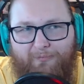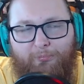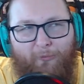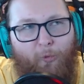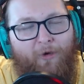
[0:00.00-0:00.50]

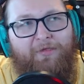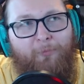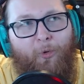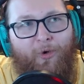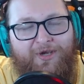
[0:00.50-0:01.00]
worth
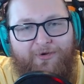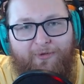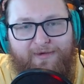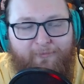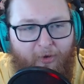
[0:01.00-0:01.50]
more to you
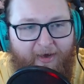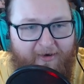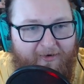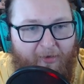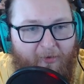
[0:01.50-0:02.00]
as a
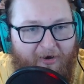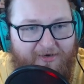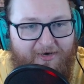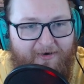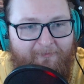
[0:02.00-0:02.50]
player in the long
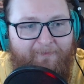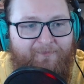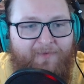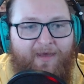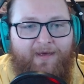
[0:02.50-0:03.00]
term.
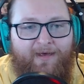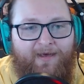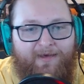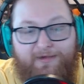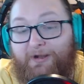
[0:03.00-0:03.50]

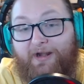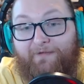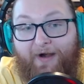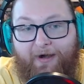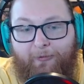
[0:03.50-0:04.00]
Speaking of
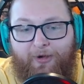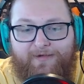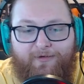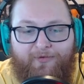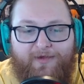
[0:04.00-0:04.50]
Firewall,
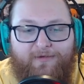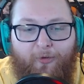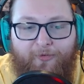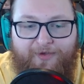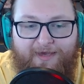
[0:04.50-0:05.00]
so this
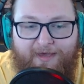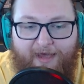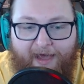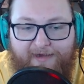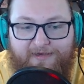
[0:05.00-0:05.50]
ulti
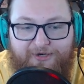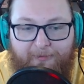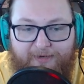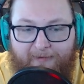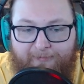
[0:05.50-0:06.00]
has
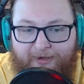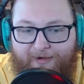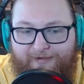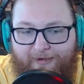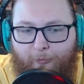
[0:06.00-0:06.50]
jumped up. You can see it